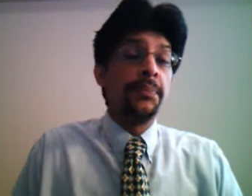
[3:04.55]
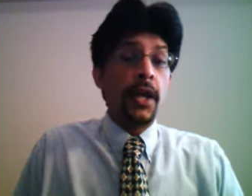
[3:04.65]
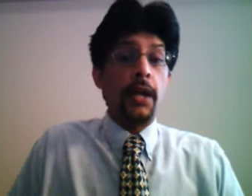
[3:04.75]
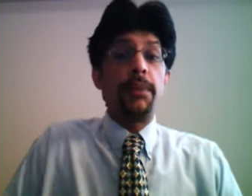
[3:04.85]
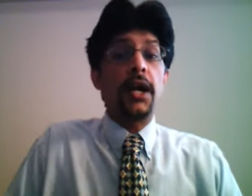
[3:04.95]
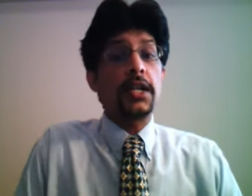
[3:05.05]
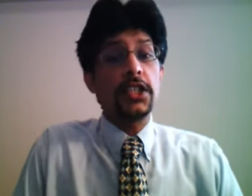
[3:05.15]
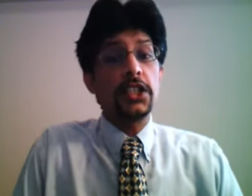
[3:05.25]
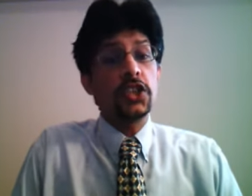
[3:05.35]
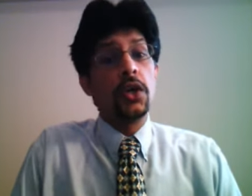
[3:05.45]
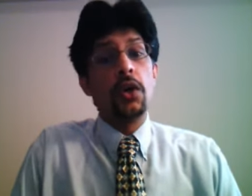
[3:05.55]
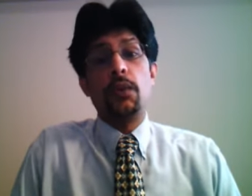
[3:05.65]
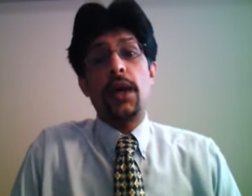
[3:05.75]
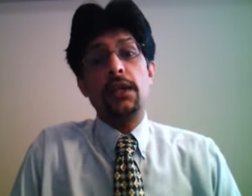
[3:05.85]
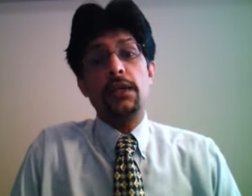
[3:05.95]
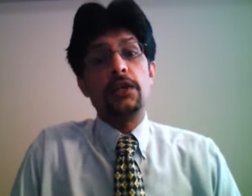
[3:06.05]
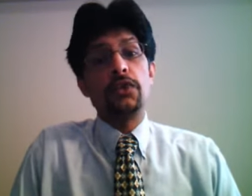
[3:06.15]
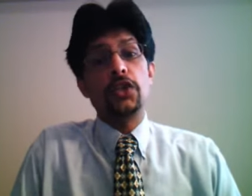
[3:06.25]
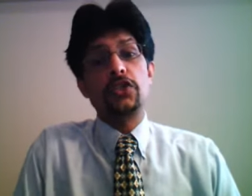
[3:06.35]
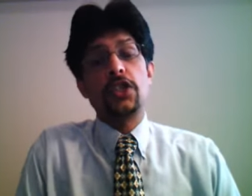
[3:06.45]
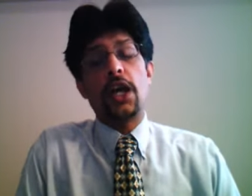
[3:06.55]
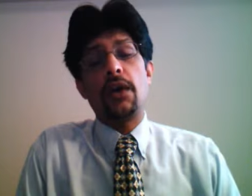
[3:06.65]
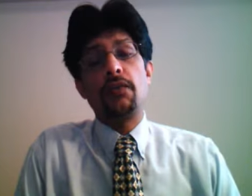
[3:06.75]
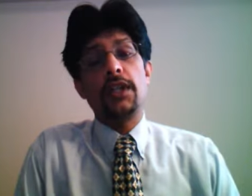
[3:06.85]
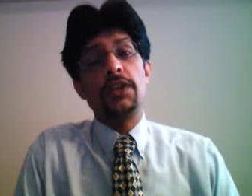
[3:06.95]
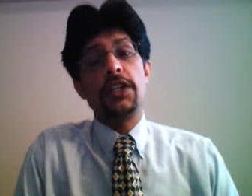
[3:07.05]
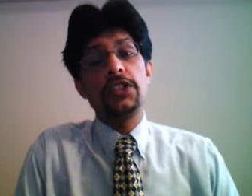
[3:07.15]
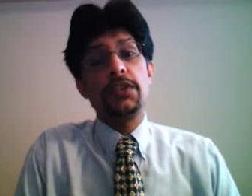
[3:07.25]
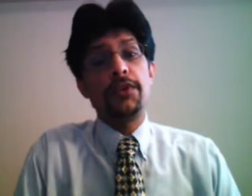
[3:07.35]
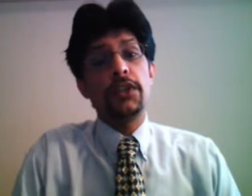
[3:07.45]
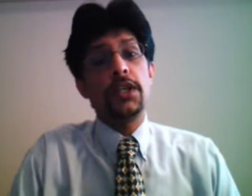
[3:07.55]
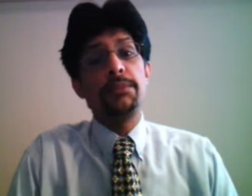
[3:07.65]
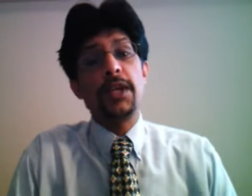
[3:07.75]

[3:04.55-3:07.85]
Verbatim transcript: And Bangladesh, well, it was uh, very, very easy for them.